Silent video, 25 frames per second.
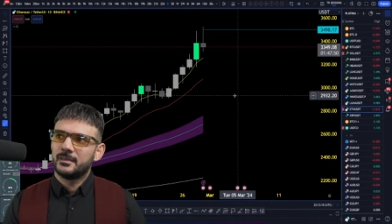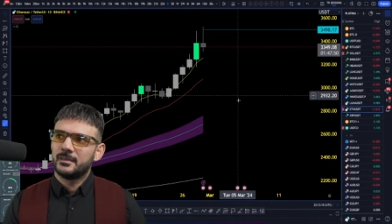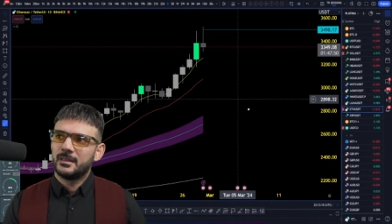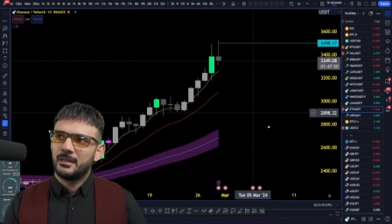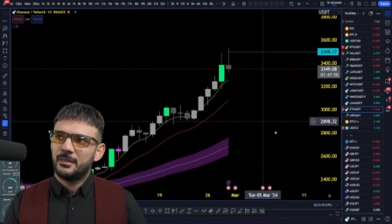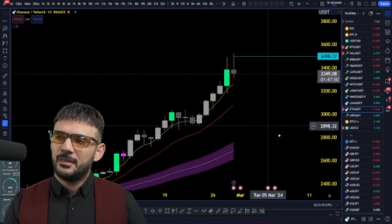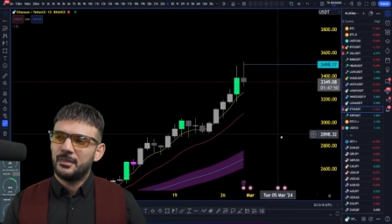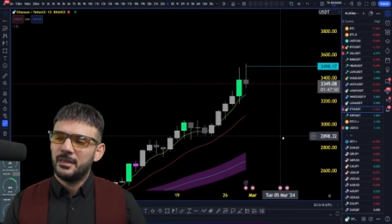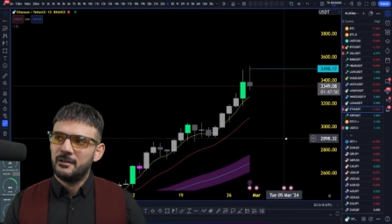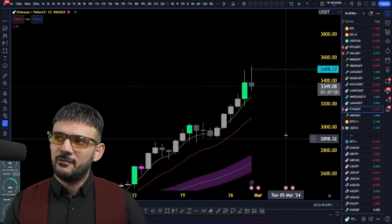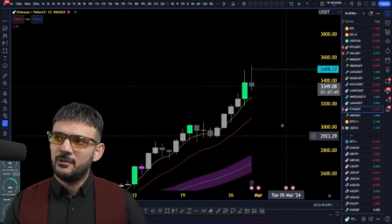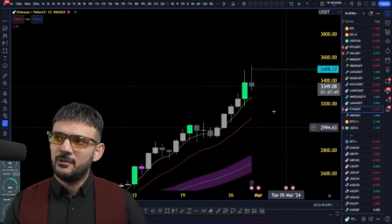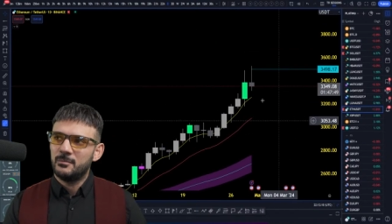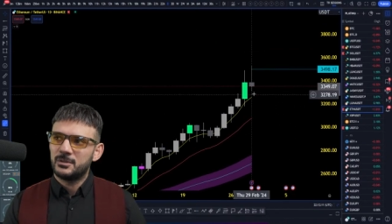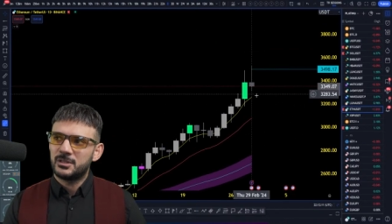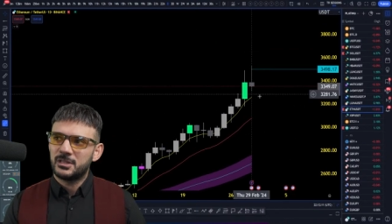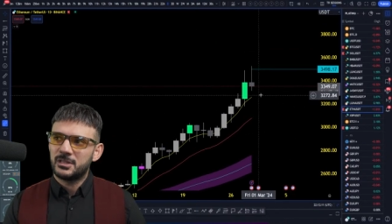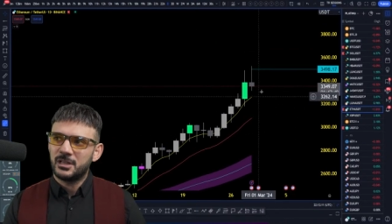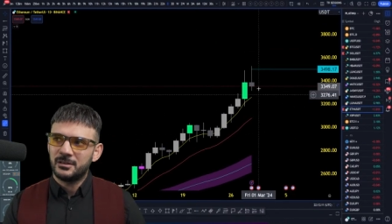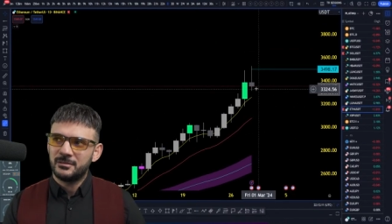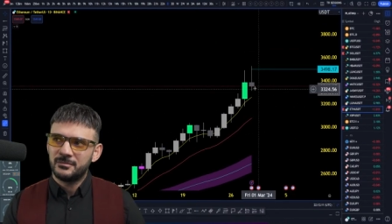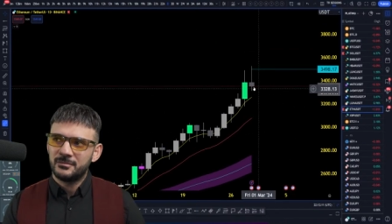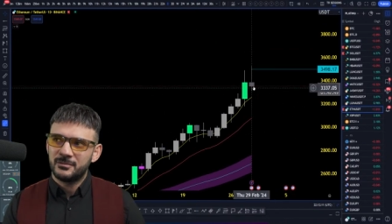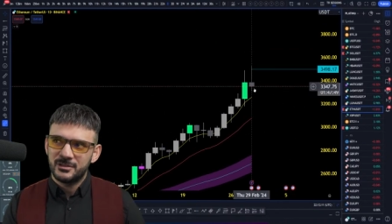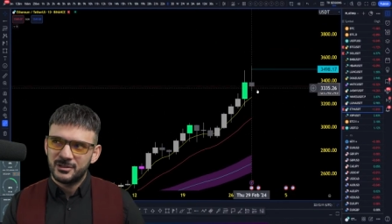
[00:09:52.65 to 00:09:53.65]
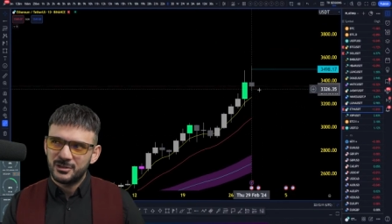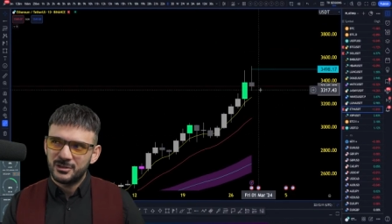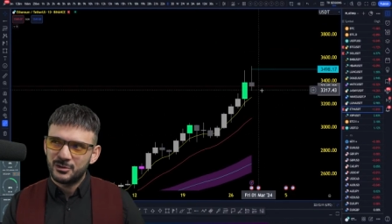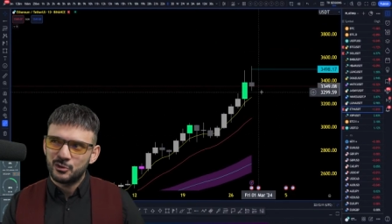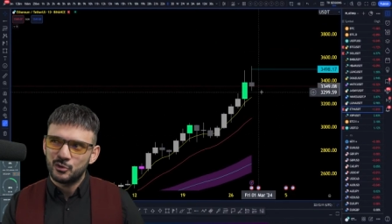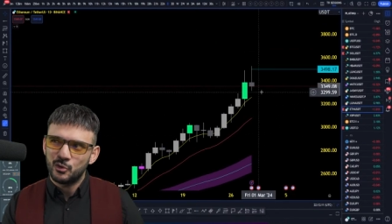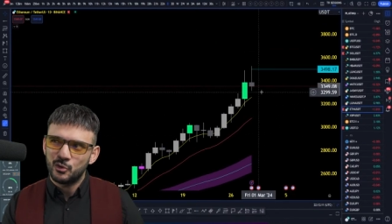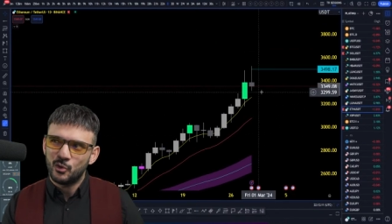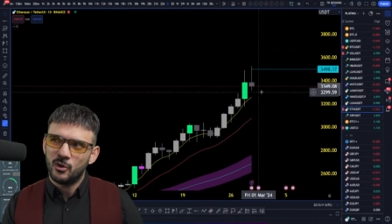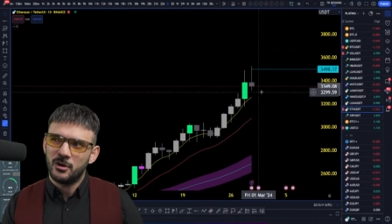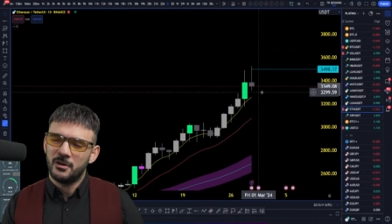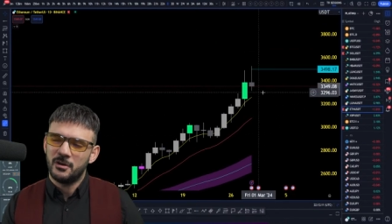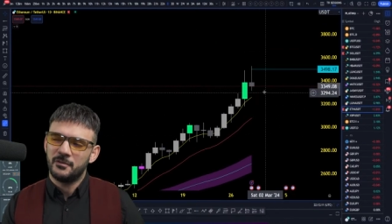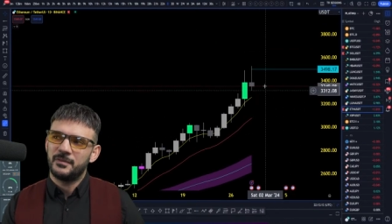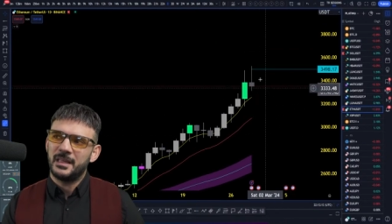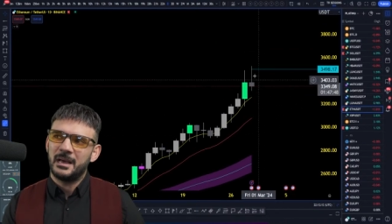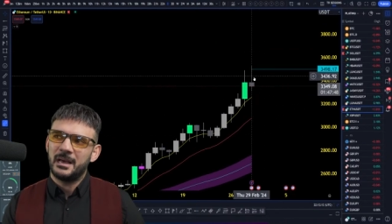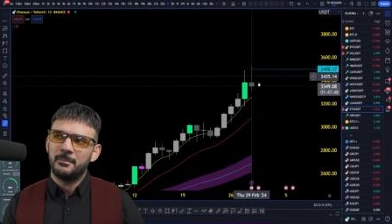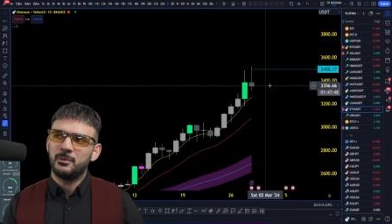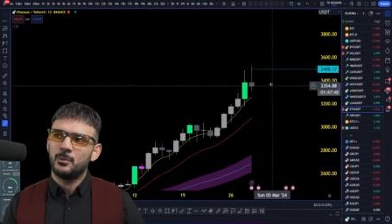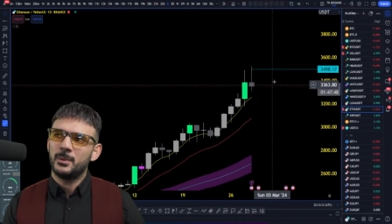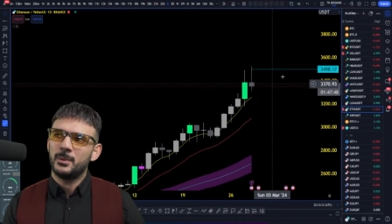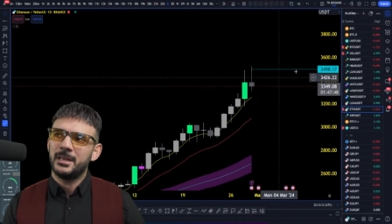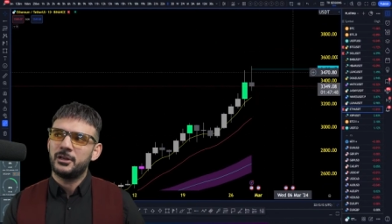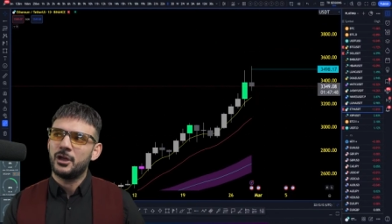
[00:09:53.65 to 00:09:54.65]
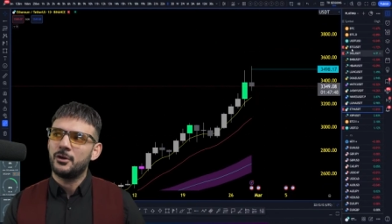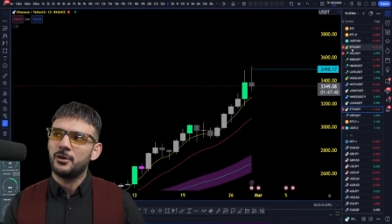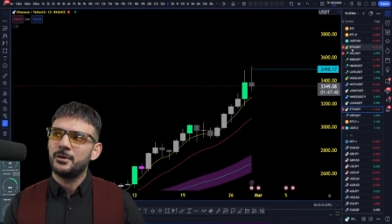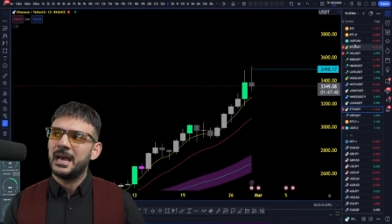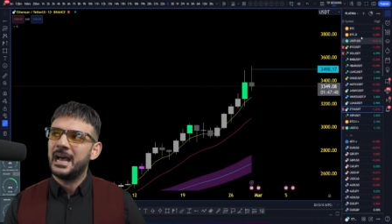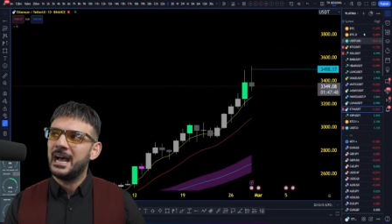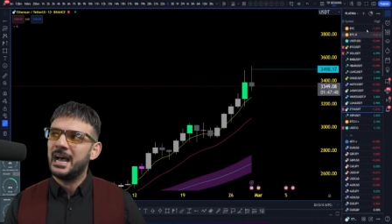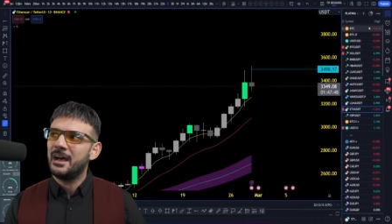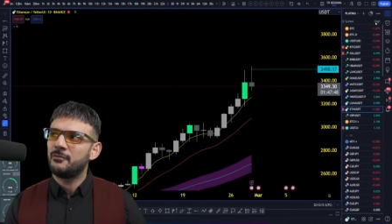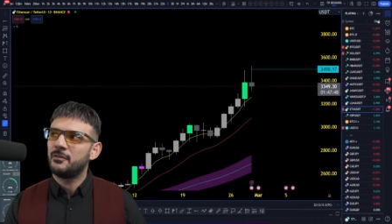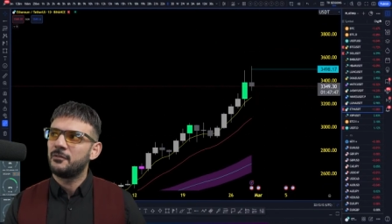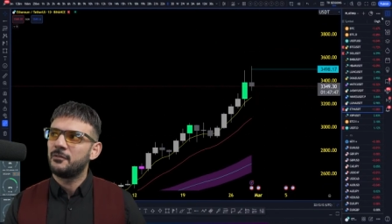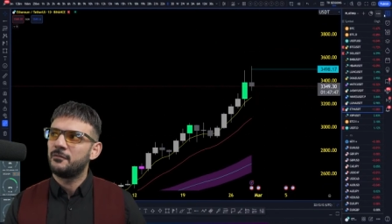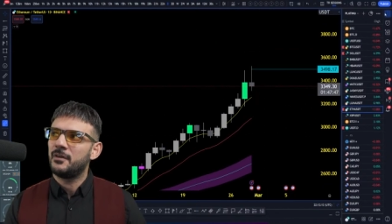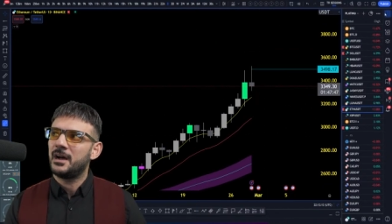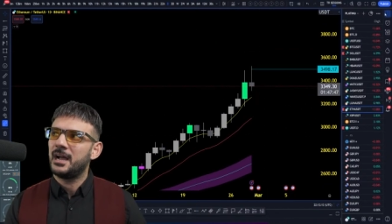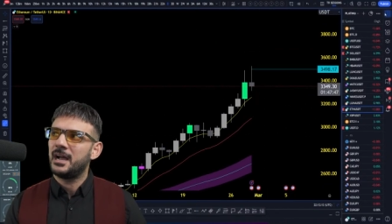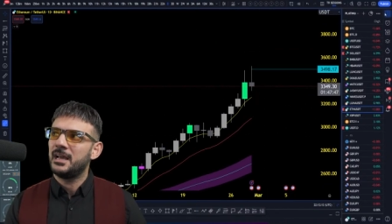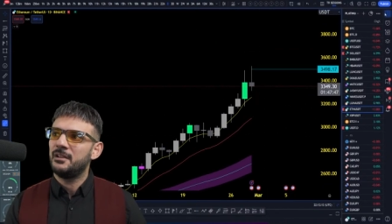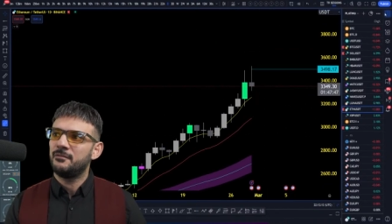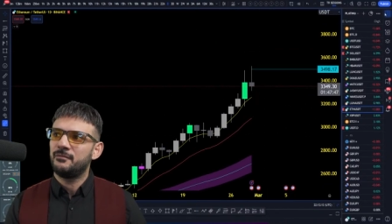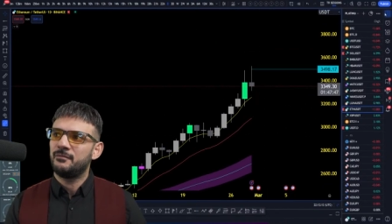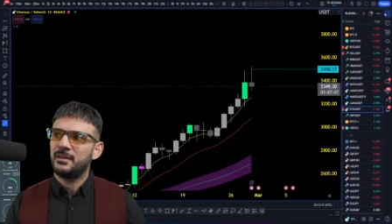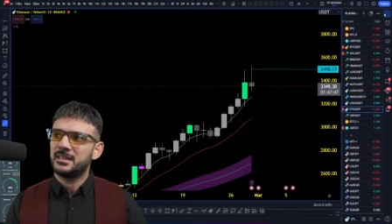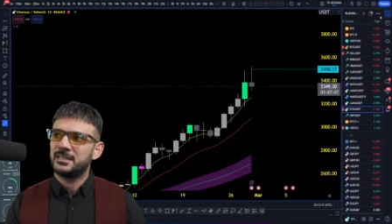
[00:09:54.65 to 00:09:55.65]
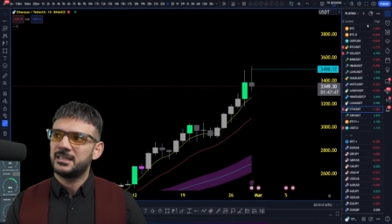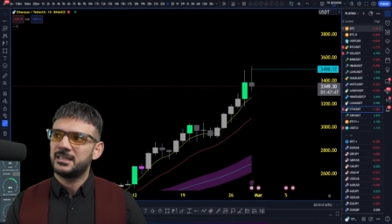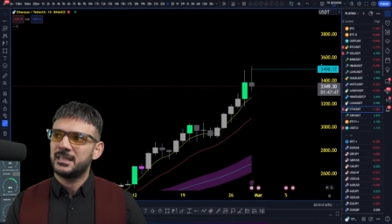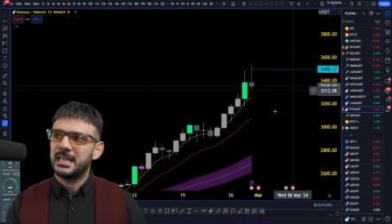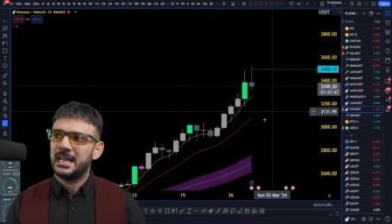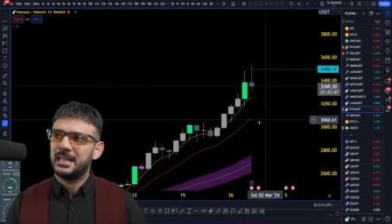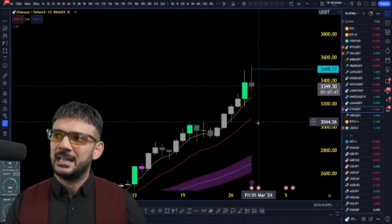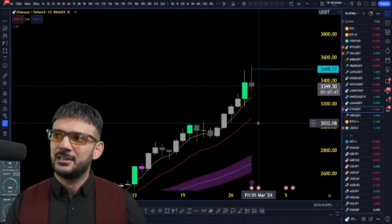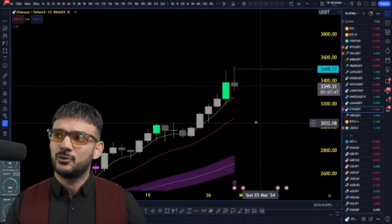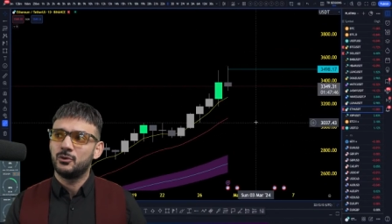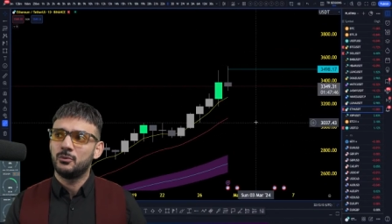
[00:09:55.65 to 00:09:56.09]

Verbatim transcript: Ethereum's done sort of that, but we don't have a violet vector candle.